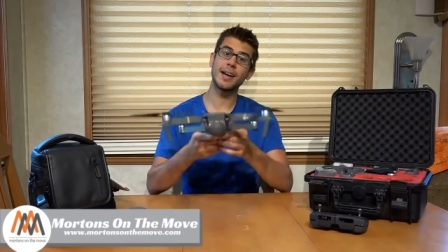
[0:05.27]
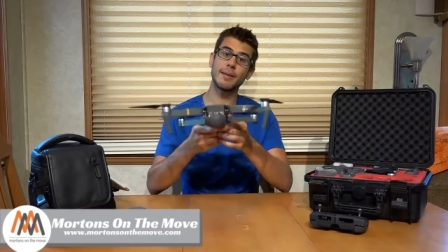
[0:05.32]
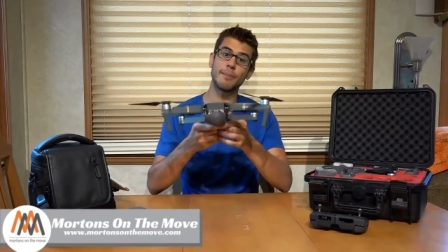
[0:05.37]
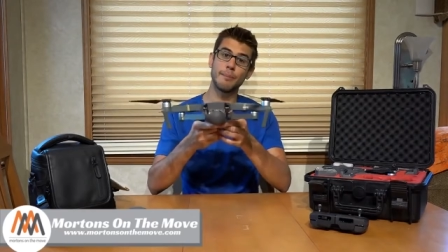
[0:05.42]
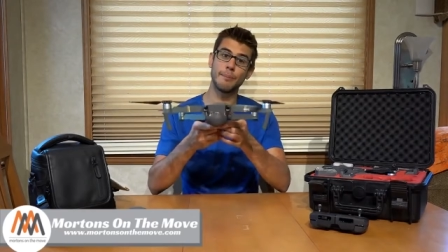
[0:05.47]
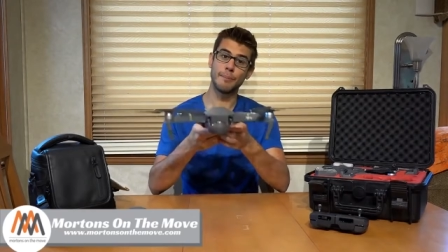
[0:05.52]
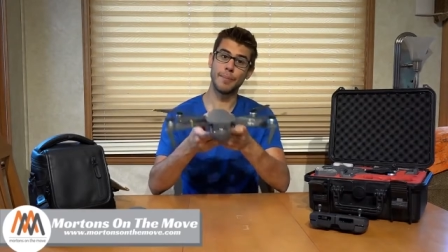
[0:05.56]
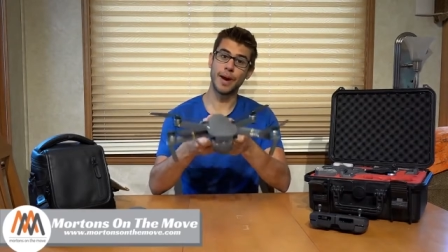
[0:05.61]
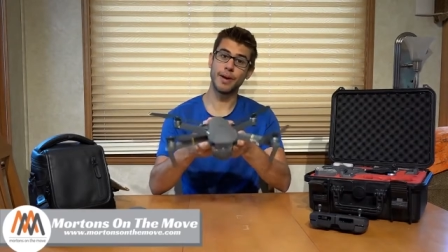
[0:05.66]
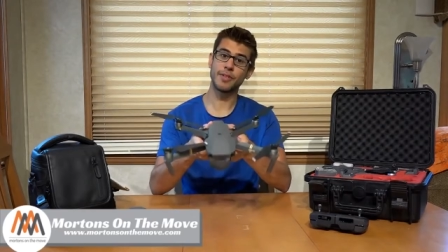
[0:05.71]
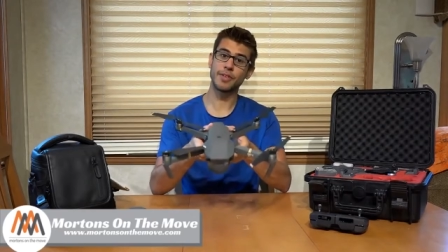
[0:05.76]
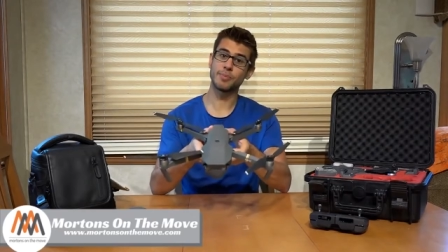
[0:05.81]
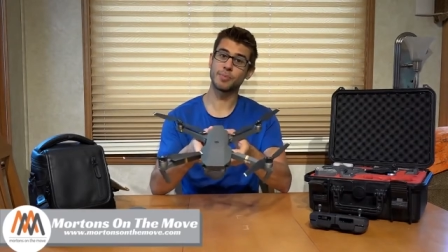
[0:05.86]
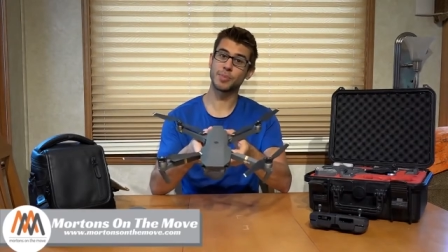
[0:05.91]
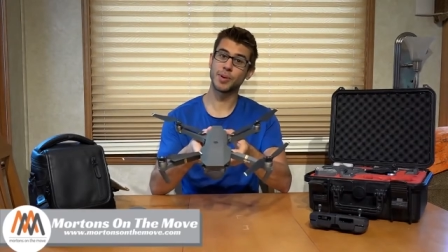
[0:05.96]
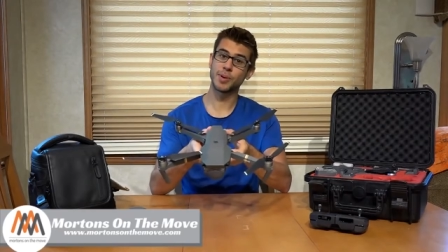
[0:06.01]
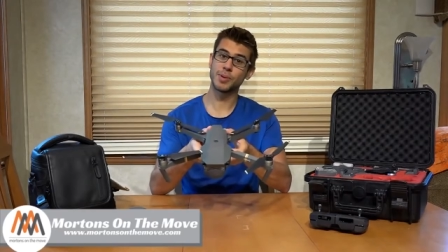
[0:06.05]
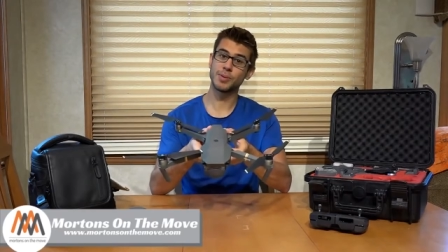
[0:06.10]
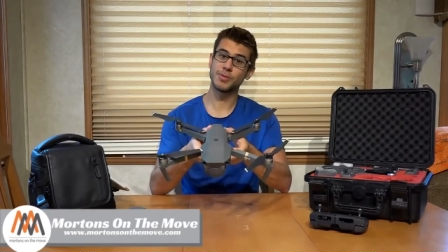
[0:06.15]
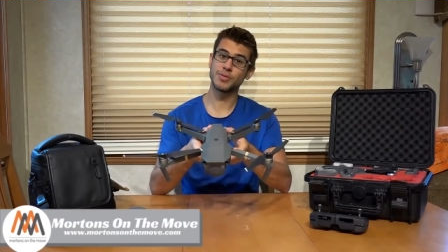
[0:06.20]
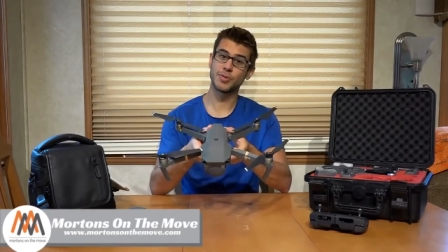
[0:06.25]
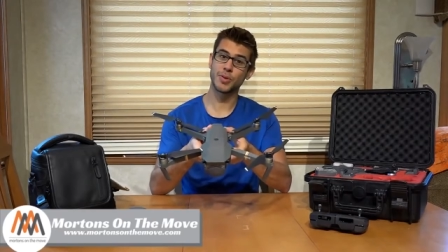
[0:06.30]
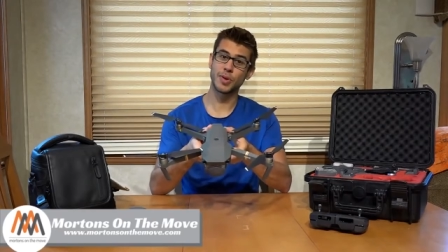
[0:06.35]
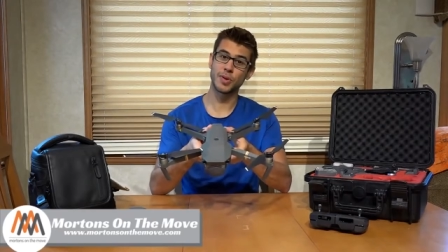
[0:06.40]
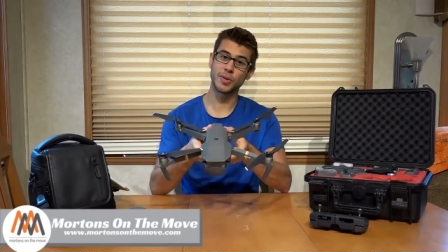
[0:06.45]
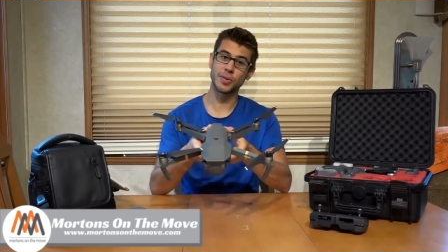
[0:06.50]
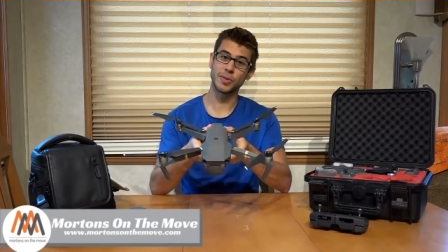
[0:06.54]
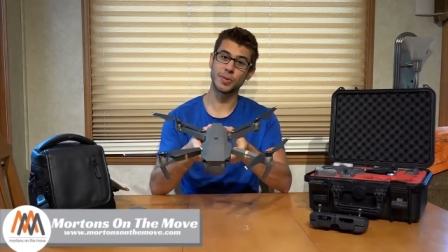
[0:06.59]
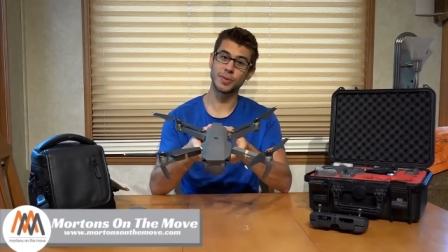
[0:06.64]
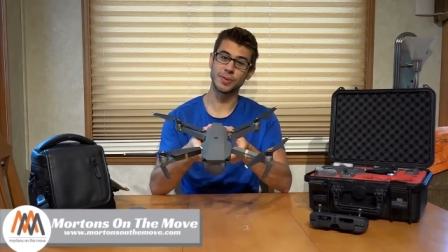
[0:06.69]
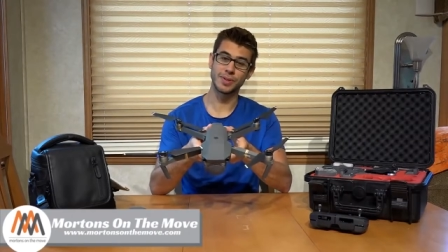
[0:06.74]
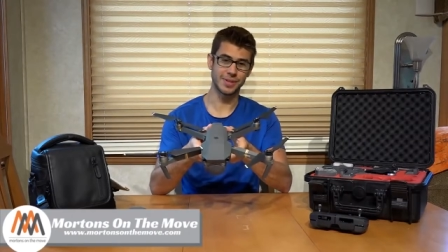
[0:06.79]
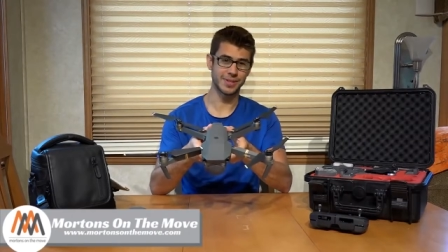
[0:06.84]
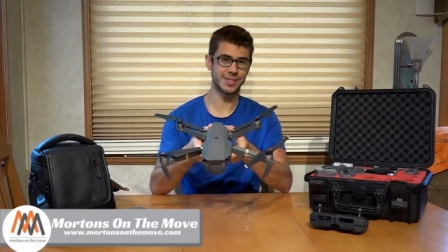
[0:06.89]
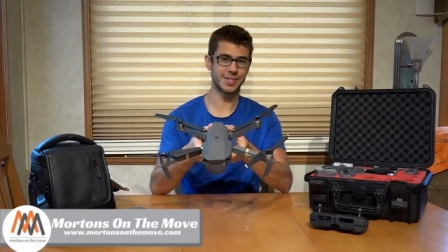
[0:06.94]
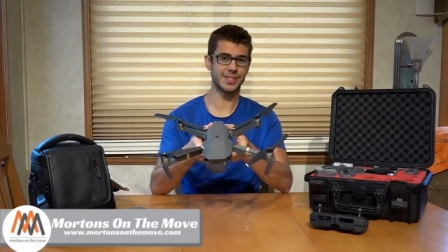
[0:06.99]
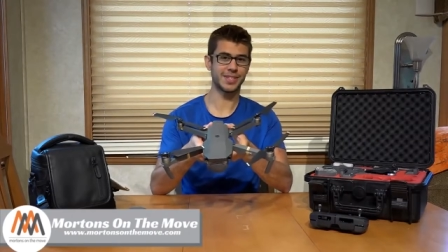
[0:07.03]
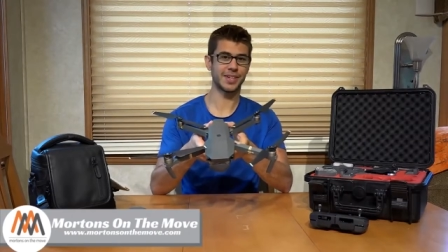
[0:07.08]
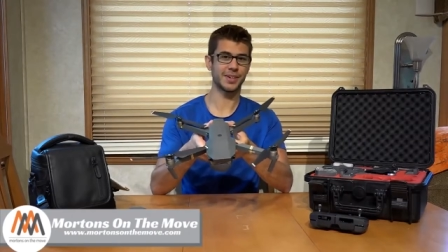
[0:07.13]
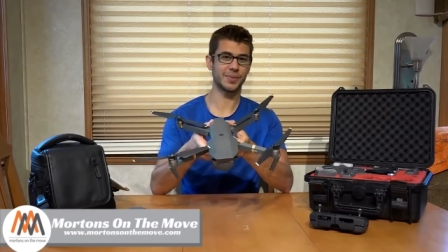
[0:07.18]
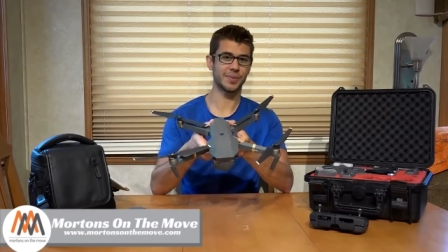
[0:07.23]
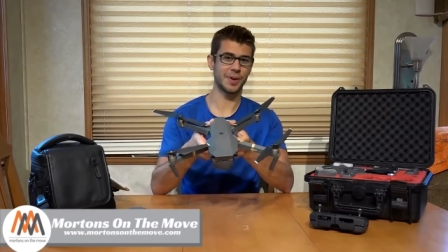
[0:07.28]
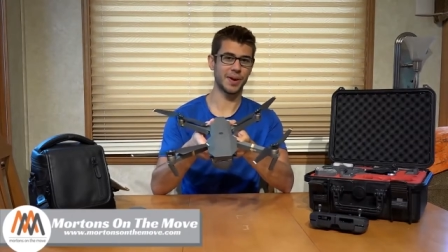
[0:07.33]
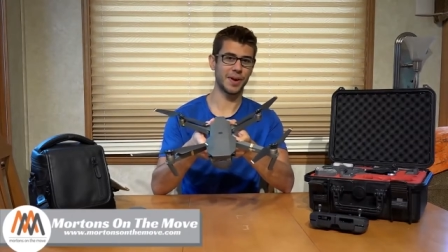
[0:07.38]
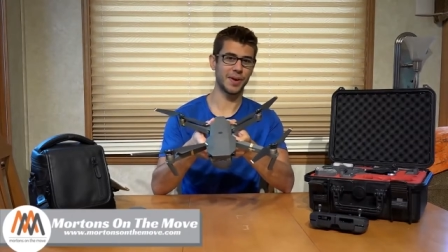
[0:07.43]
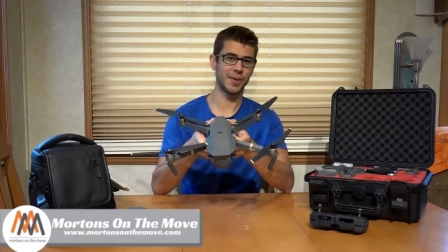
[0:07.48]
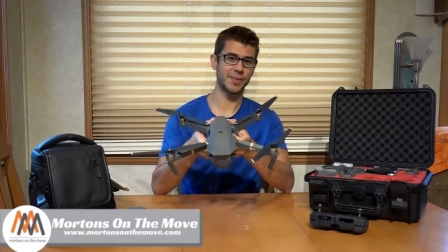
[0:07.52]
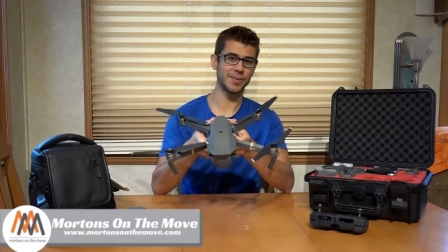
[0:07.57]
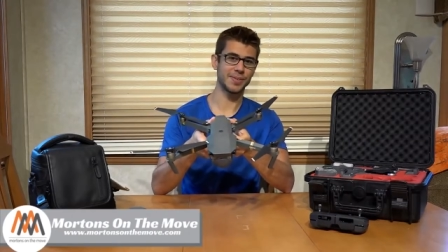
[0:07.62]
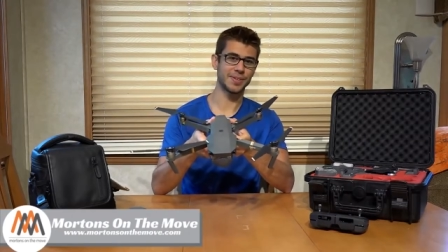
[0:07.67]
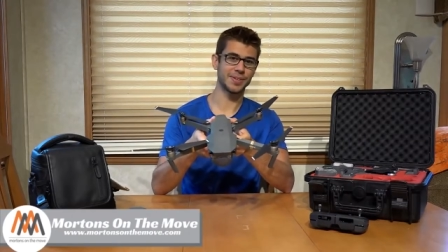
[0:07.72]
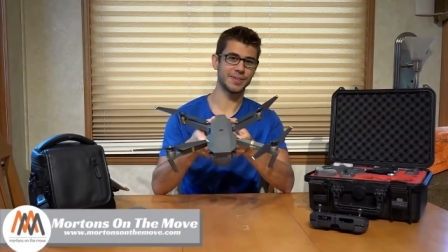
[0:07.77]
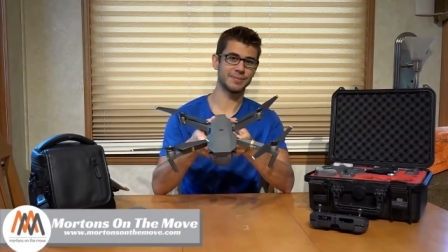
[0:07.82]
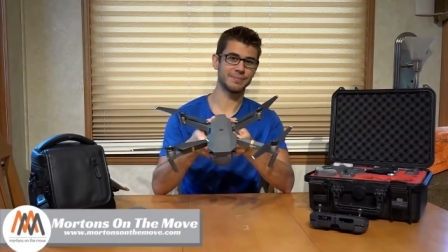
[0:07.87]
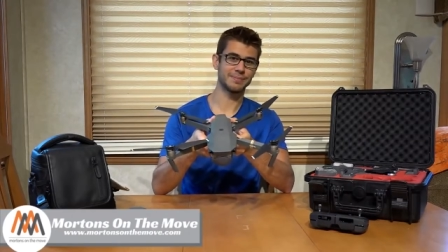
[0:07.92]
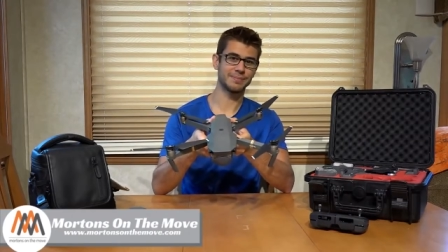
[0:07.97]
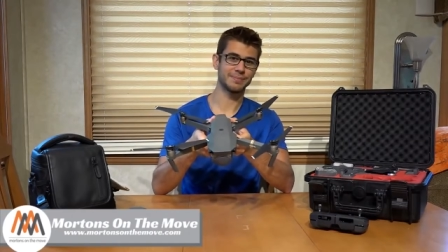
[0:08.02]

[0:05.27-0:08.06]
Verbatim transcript: Mavic Pro drone. Stick around.